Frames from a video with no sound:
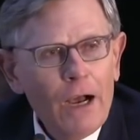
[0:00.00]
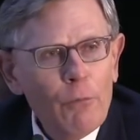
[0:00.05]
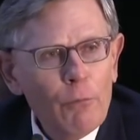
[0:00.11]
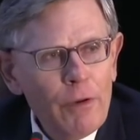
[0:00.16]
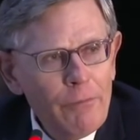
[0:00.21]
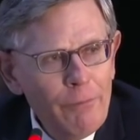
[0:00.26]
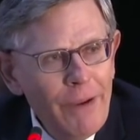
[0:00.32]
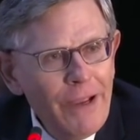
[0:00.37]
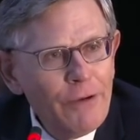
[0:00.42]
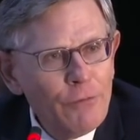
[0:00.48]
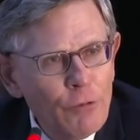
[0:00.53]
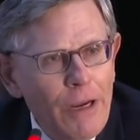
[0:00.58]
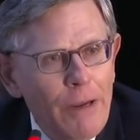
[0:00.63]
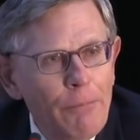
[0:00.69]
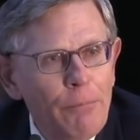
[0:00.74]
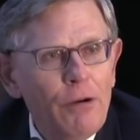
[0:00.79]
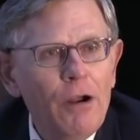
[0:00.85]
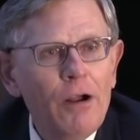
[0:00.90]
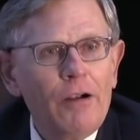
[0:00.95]
We've made
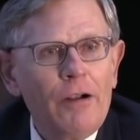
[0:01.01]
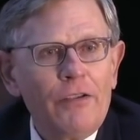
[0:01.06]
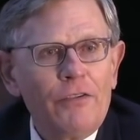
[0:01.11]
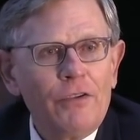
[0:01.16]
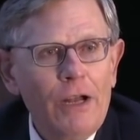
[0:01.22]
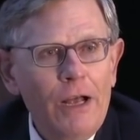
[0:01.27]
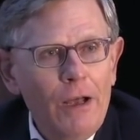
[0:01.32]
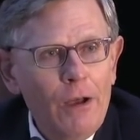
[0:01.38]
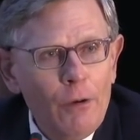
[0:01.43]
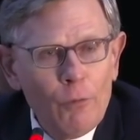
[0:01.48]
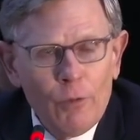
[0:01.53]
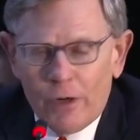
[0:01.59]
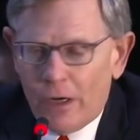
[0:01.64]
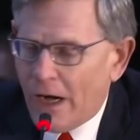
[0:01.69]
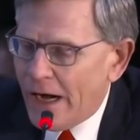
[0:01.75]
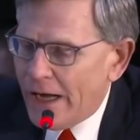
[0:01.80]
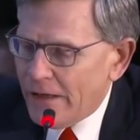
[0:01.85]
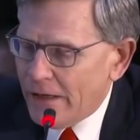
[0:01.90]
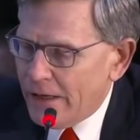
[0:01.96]
great progress, and I want to
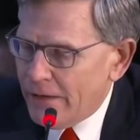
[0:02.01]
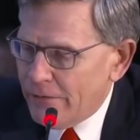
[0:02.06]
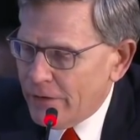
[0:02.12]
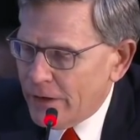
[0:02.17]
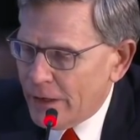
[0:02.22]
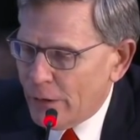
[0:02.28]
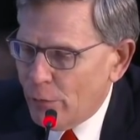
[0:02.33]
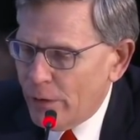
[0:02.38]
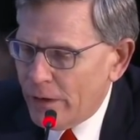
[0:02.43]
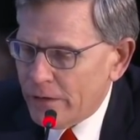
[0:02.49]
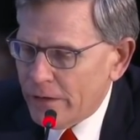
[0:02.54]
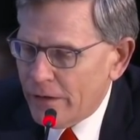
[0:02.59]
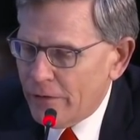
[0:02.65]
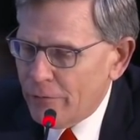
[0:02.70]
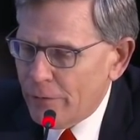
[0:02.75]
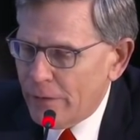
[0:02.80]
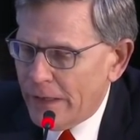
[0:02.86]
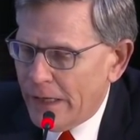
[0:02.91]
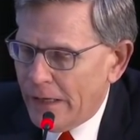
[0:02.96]
highlight very quickly
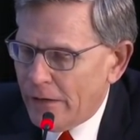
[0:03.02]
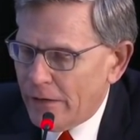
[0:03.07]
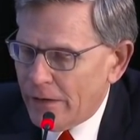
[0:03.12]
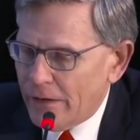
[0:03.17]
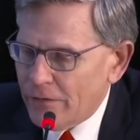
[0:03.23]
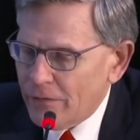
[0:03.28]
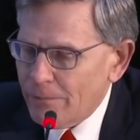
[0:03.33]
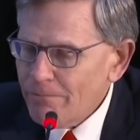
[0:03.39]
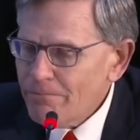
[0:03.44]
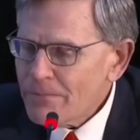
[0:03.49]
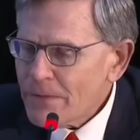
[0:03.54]
three areas.